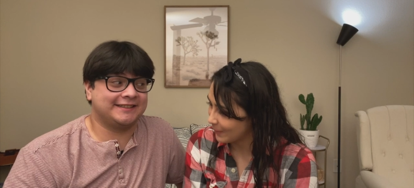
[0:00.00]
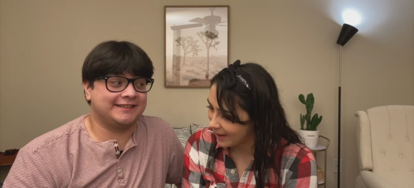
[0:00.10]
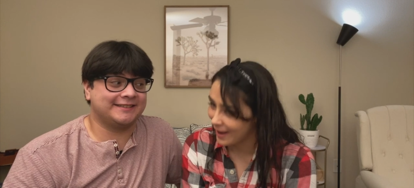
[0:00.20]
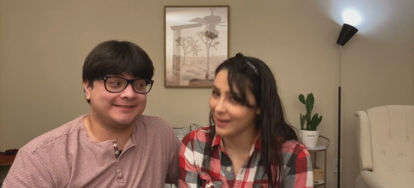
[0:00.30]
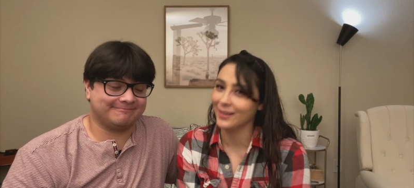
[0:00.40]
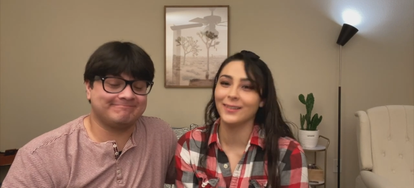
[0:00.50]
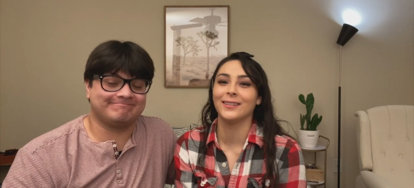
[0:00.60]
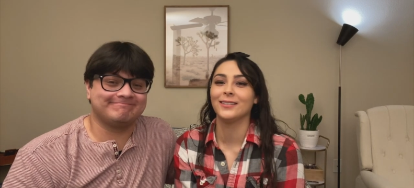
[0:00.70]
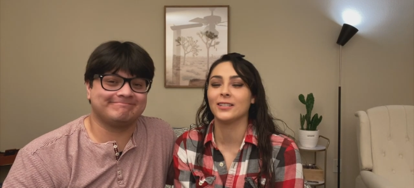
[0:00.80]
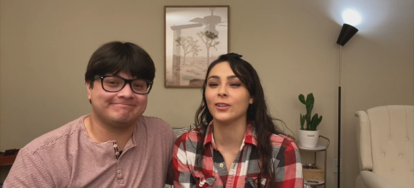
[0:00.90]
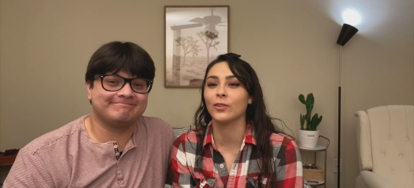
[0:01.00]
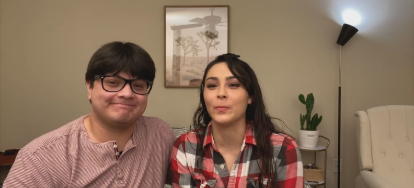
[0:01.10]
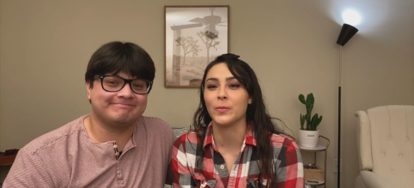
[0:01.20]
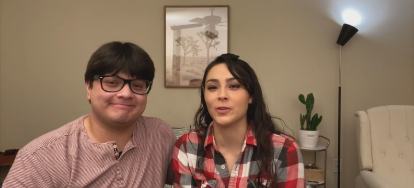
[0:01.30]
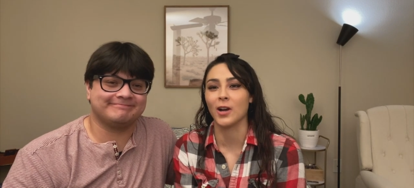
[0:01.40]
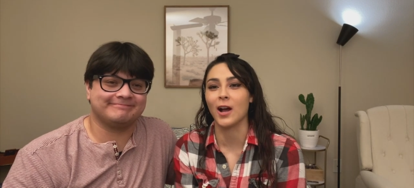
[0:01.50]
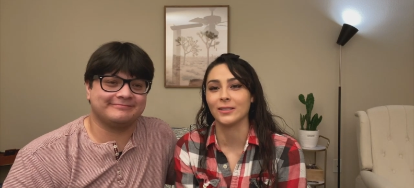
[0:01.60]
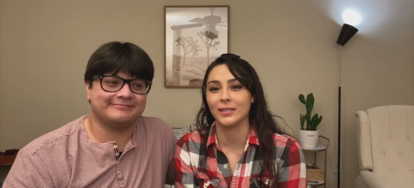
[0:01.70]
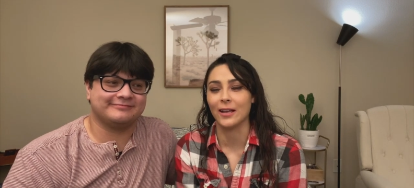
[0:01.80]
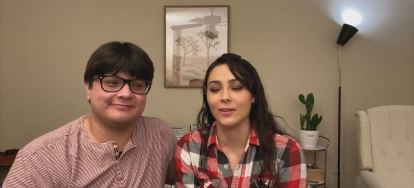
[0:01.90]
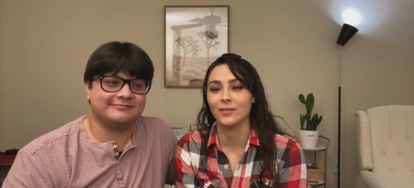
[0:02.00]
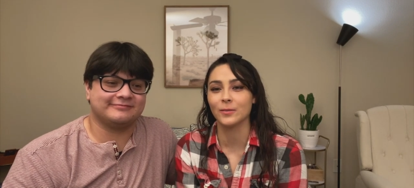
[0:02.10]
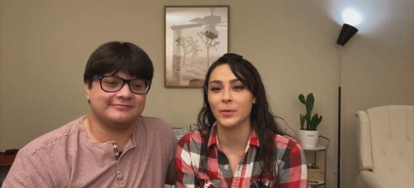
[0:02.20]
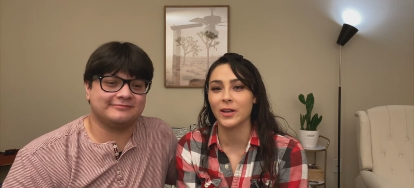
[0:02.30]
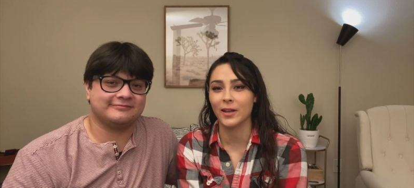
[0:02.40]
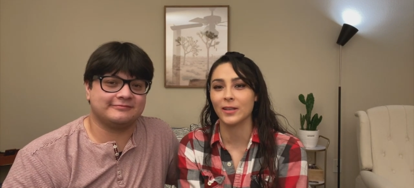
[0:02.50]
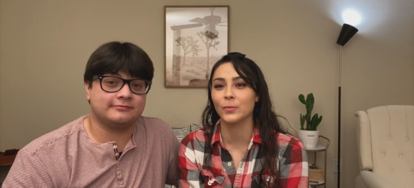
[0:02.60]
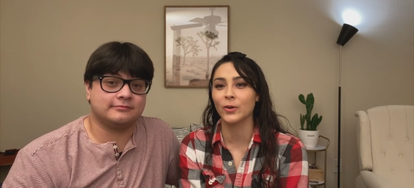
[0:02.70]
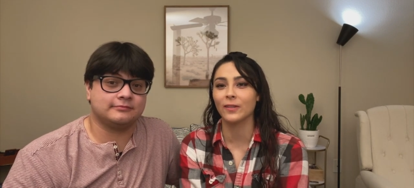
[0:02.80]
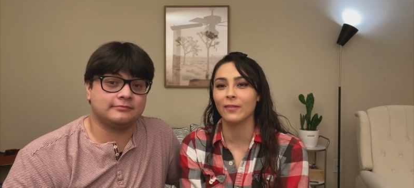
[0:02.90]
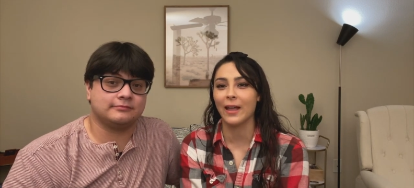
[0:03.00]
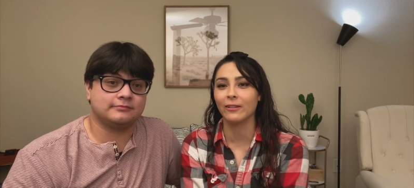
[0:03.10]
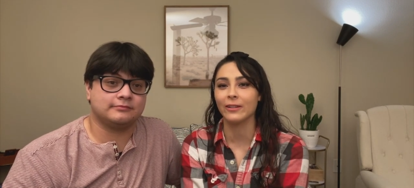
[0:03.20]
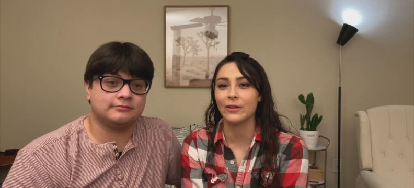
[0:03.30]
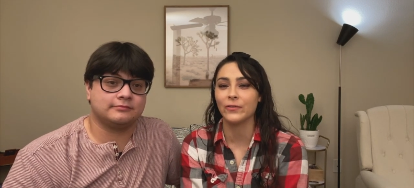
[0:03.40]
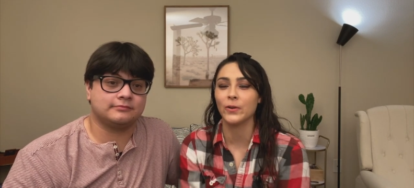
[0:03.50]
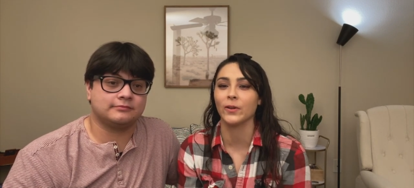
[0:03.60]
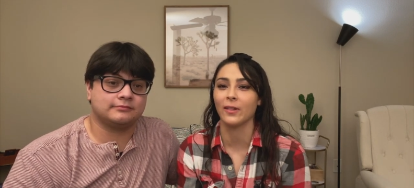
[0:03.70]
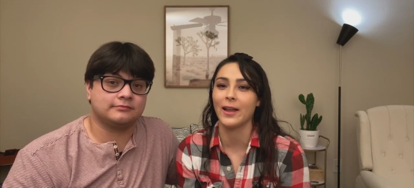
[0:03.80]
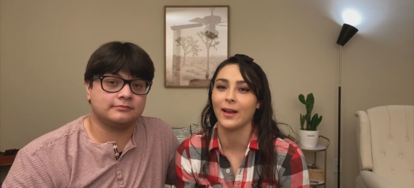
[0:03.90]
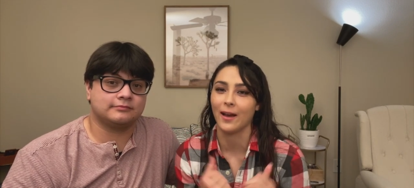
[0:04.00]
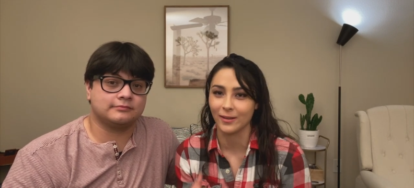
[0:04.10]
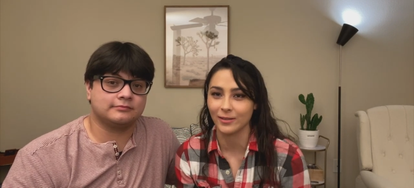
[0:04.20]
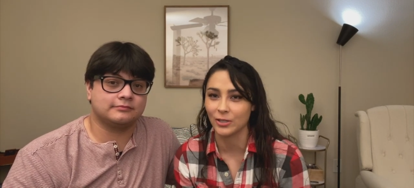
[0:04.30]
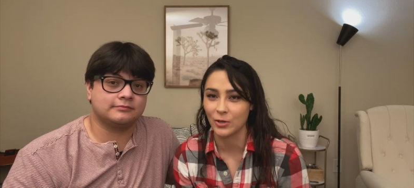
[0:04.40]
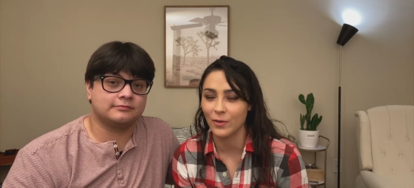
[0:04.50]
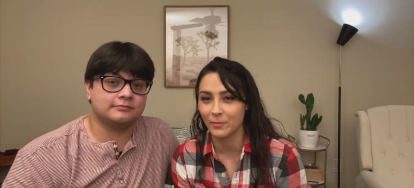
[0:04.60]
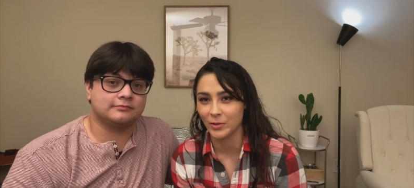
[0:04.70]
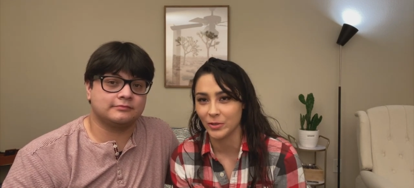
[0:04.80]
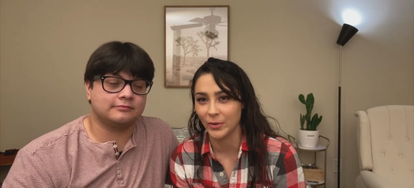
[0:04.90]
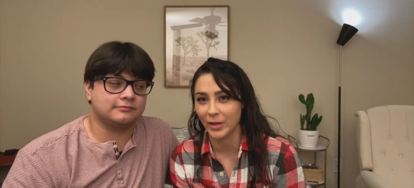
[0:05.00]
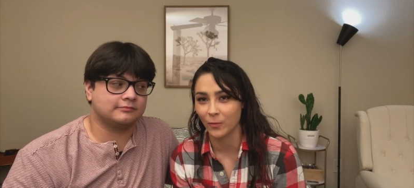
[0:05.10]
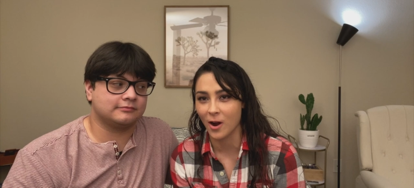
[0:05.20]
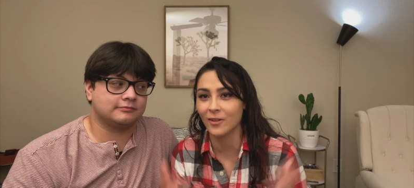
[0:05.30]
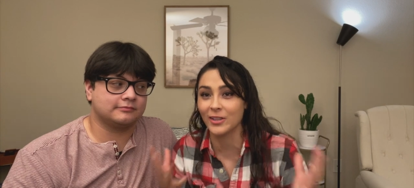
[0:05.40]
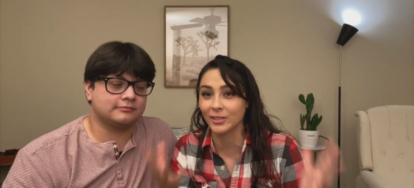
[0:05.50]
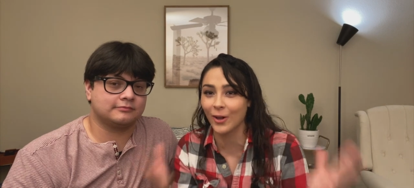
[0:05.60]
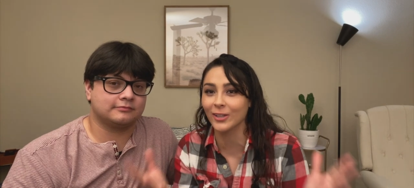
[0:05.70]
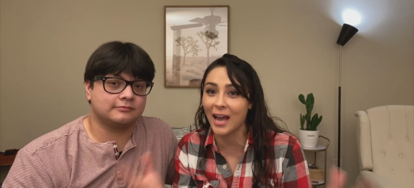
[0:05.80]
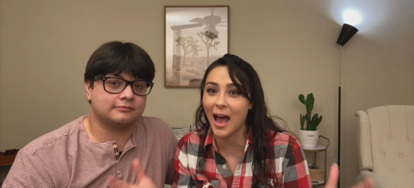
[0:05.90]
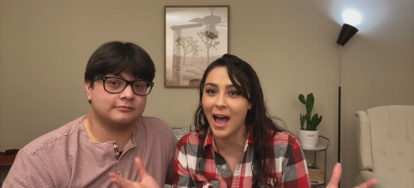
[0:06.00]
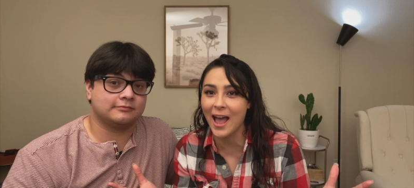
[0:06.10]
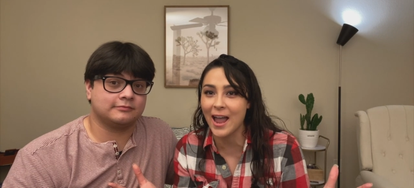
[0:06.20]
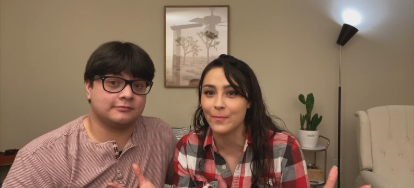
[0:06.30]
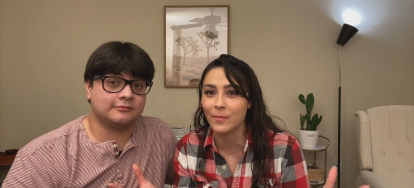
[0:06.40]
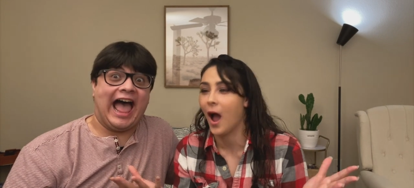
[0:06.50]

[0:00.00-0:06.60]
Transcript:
Speaker 1: way to clip your dog's nails because more than likely if you were like us, you have been doing it wrong this whole time.